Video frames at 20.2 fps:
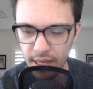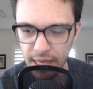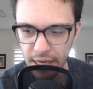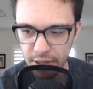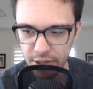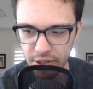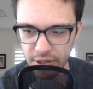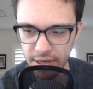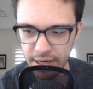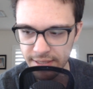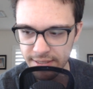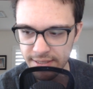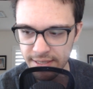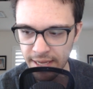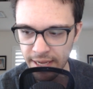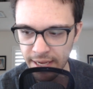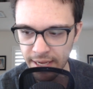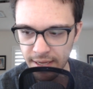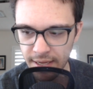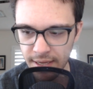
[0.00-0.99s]
how should I
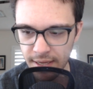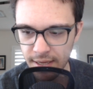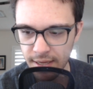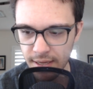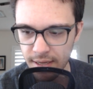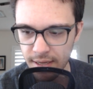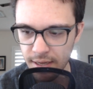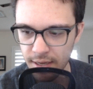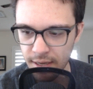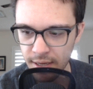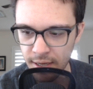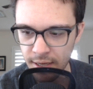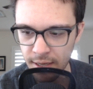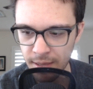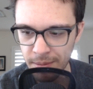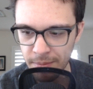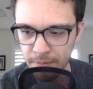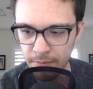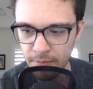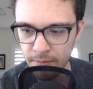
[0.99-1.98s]
say
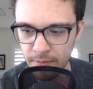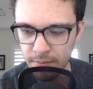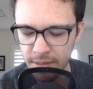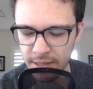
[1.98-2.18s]
um,